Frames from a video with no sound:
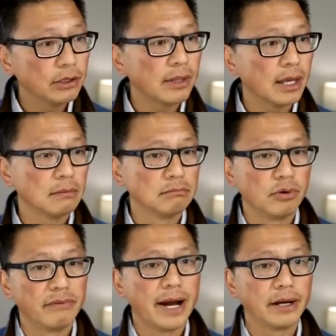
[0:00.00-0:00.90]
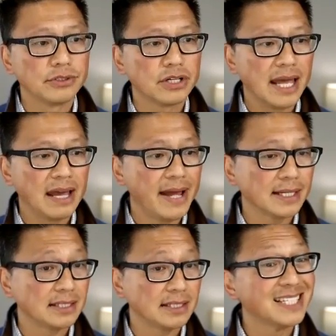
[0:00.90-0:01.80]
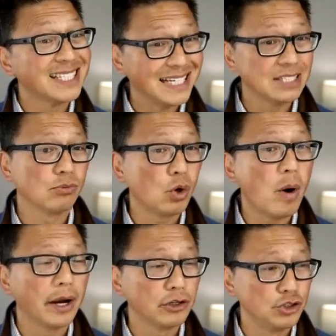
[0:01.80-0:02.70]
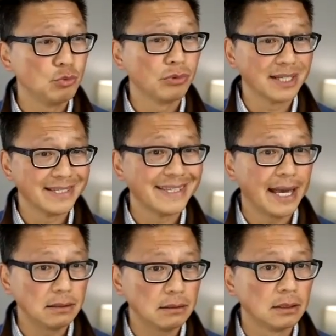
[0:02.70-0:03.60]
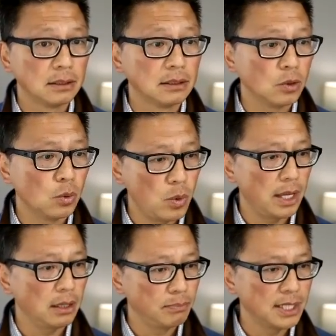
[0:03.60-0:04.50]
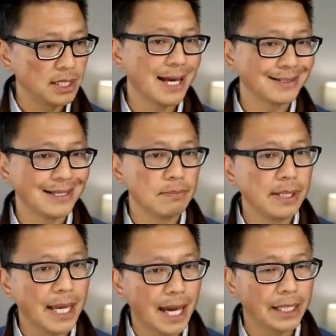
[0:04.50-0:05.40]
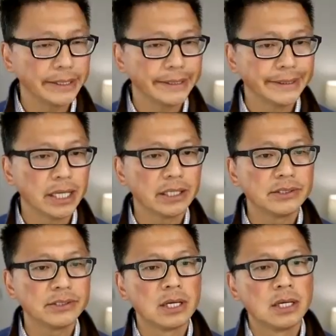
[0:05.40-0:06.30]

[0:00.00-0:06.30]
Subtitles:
that providers could have access, because it doesn't require consumer consent the way patient access API does.